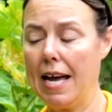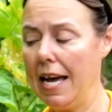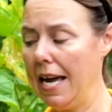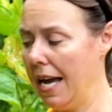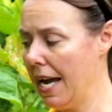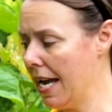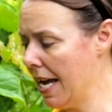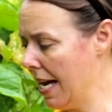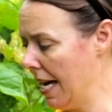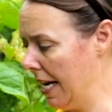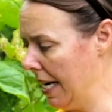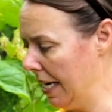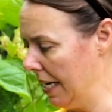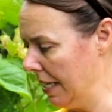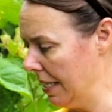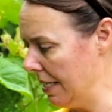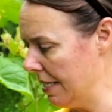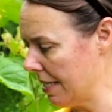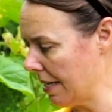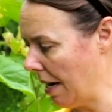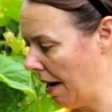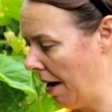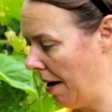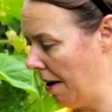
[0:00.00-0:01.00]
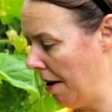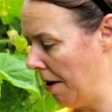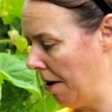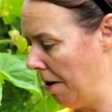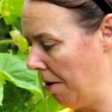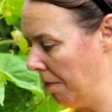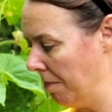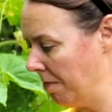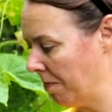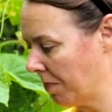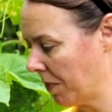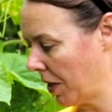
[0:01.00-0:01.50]
and
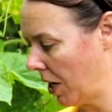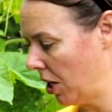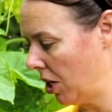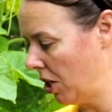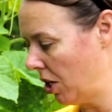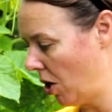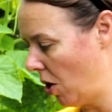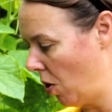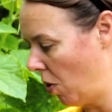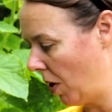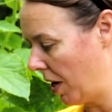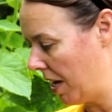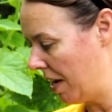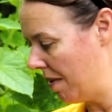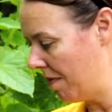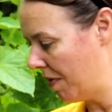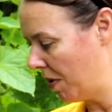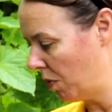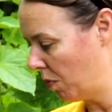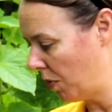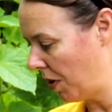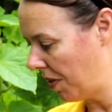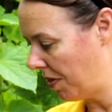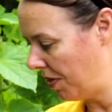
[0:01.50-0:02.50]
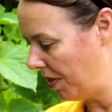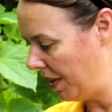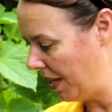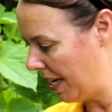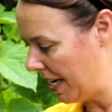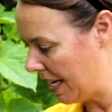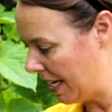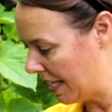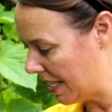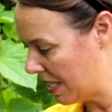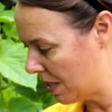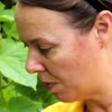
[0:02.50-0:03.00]
um, you know even with
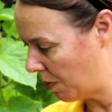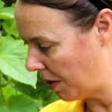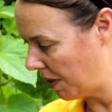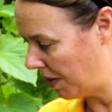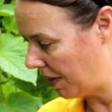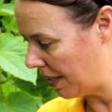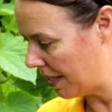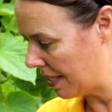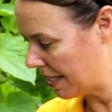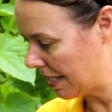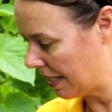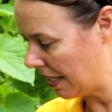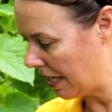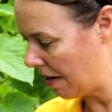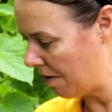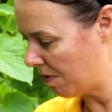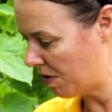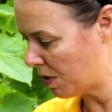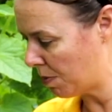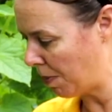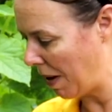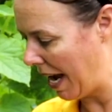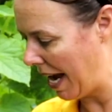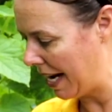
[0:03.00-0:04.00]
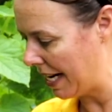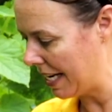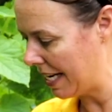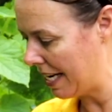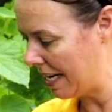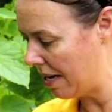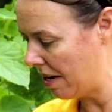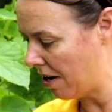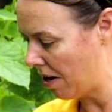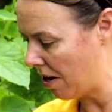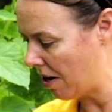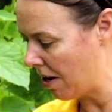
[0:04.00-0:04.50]
this with this leaf spot
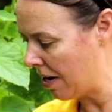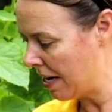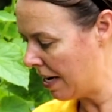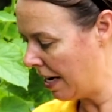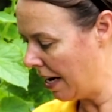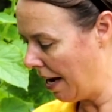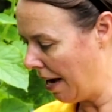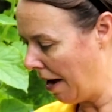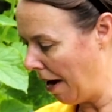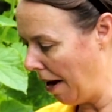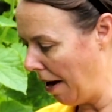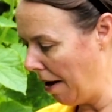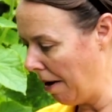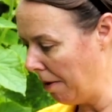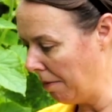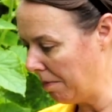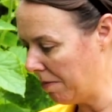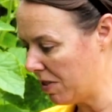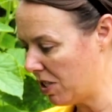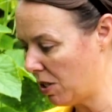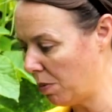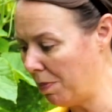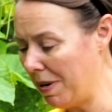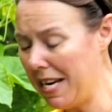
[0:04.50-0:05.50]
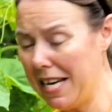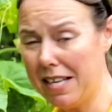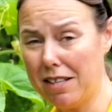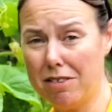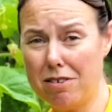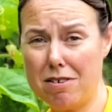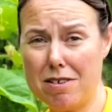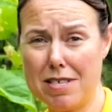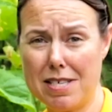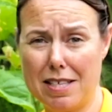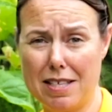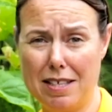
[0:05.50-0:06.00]
here um, to me it
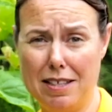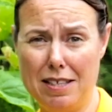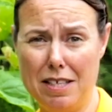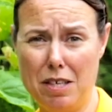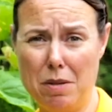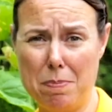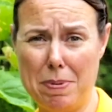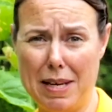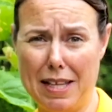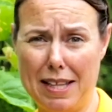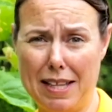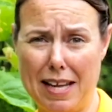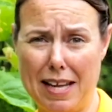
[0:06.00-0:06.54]
looks a little bit